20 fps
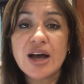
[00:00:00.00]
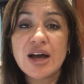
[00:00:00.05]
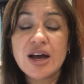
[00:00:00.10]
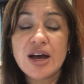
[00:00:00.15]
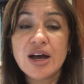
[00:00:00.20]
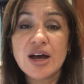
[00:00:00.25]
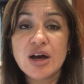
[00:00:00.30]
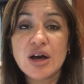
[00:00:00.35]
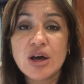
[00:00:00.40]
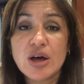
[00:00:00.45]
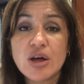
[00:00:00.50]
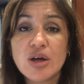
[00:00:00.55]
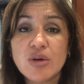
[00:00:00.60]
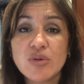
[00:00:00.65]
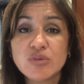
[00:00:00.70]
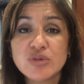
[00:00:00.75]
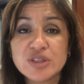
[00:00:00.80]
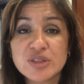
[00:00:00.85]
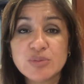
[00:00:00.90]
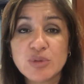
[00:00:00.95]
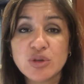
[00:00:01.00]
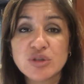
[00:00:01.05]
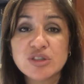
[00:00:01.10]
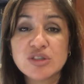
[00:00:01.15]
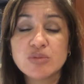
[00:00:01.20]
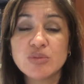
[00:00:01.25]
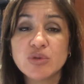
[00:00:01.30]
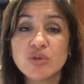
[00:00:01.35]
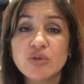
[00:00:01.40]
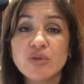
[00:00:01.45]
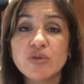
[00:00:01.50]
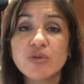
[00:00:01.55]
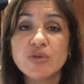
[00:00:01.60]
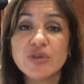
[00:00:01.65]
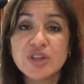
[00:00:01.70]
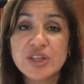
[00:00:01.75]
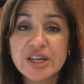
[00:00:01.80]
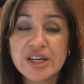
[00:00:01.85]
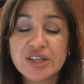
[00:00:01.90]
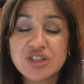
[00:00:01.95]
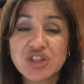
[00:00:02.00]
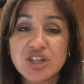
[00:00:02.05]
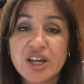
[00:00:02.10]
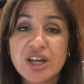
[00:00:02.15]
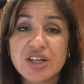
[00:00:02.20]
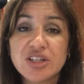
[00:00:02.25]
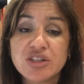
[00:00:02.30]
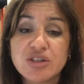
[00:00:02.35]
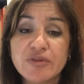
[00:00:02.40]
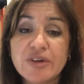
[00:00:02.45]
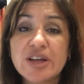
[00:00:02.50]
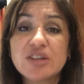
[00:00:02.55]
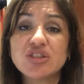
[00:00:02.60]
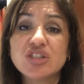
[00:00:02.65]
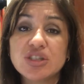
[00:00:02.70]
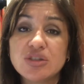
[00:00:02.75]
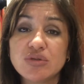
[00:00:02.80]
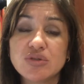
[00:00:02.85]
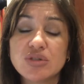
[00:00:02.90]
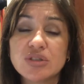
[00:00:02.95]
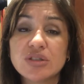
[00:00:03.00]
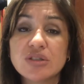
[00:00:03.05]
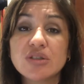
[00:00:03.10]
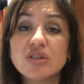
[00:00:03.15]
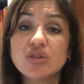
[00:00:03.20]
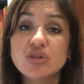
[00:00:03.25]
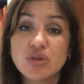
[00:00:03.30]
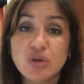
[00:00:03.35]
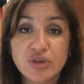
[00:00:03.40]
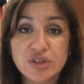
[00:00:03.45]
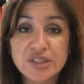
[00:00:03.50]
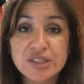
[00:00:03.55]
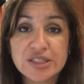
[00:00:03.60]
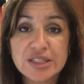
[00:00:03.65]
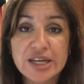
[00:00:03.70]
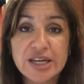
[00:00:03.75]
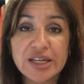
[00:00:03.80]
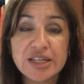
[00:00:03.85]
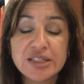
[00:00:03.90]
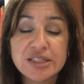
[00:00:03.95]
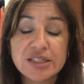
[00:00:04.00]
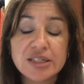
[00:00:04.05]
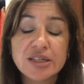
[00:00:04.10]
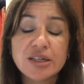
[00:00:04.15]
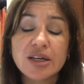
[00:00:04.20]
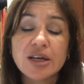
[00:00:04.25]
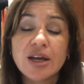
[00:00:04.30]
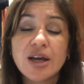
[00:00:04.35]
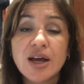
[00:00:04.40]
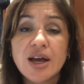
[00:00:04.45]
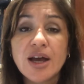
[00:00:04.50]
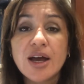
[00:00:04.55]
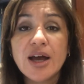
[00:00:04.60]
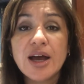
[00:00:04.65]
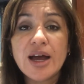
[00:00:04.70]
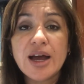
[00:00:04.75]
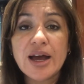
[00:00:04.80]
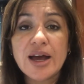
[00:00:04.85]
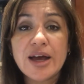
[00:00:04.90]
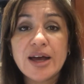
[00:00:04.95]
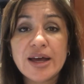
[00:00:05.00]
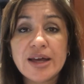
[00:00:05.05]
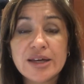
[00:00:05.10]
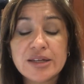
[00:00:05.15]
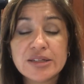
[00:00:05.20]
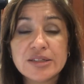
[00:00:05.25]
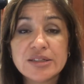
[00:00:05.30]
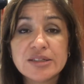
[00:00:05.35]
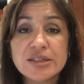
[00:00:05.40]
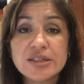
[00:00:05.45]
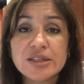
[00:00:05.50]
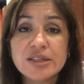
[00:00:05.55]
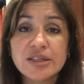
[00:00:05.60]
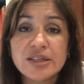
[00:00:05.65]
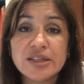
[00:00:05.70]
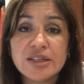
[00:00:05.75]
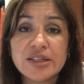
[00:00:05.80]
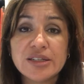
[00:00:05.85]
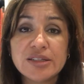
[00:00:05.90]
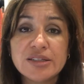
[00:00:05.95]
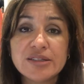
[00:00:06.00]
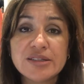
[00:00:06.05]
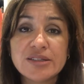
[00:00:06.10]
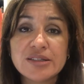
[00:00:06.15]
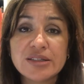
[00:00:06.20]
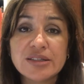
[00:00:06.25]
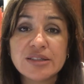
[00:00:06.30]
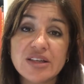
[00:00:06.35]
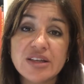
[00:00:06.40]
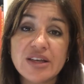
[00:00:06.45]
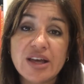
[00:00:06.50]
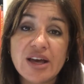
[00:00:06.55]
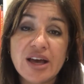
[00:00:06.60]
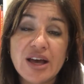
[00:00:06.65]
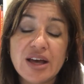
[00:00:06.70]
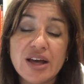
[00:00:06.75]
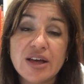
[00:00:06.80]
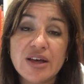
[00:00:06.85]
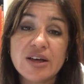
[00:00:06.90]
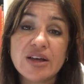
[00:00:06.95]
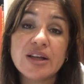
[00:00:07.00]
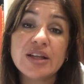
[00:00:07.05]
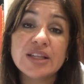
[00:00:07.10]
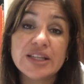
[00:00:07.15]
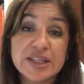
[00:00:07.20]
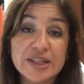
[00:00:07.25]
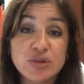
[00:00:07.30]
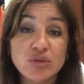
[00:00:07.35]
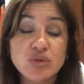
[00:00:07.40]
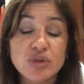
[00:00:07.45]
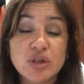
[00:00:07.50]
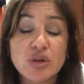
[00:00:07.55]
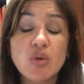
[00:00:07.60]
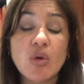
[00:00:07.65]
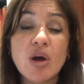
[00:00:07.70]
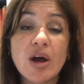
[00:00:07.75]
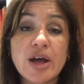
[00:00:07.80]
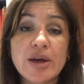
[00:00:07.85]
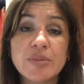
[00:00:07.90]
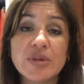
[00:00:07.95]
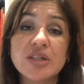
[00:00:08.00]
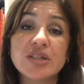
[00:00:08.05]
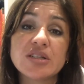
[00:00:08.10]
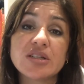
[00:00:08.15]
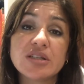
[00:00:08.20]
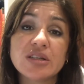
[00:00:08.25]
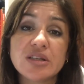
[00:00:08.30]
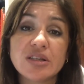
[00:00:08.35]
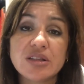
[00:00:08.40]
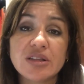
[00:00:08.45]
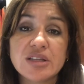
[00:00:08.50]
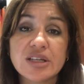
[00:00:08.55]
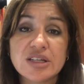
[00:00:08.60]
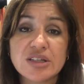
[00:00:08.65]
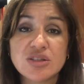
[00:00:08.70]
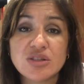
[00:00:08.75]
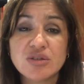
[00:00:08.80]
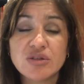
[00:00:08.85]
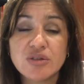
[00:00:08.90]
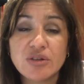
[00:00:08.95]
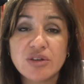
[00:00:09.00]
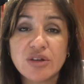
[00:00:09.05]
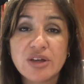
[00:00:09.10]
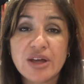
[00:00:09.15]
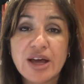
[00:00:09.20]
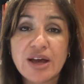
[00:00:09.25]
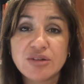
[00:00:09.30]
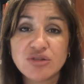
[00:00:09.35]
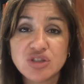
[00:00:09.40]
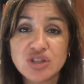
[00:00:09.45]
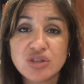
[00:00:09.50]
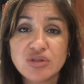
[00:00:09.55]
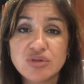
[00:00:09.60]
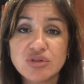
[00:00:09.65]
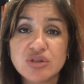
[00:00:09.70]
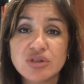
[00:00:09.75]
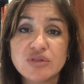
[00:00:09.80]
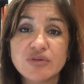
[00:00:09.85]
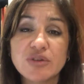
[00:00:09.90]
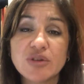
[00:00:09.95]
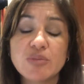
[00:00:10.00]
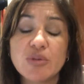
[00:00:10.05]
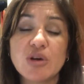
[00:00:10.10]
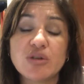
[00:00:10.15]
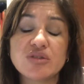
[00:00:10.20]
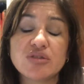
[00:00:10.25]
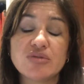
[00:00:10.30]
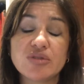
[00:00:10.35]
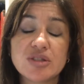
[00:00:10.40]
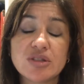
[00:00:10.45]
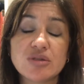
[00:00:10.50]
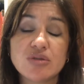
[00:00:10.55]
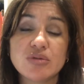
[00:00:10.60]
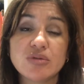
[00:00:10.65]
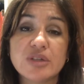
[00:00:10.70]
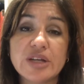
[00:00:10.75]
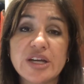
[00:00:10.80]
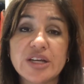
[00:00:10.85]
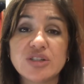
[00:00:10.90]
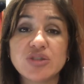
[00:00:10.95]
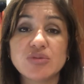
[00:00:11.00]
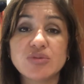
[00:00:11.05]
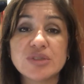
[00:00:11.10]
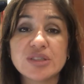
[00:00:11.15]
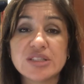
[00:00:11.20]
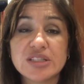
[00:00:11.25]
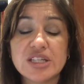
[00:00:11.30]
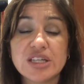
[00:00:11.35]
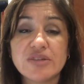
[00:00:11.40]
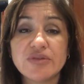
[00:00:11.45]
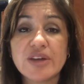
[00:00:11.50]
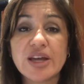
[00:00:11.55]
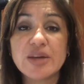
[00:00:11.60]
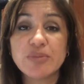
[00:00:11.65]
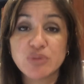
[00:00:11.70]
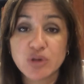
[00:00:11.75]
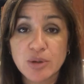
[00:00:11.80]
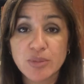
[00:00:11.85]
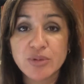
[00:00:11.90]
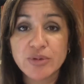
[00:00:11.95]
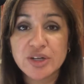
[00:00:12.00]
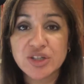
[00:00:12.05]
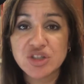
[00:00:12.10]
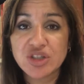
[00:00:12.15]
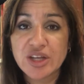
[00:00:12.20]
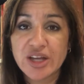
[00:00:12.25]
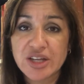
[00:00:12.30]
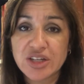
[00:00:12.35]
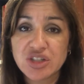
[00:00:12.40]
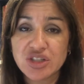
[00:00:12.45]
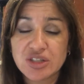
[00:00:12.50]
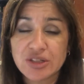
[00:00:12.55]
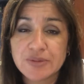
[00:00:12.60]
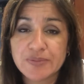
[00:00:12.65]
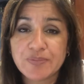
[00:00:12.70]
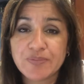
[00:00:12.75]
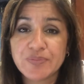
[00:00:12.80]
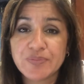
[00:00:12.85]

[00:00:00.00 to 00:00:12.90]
are responsible for the education of our children, not the state, and it is a legal requirement that our children of compulsory school age receive a proper education.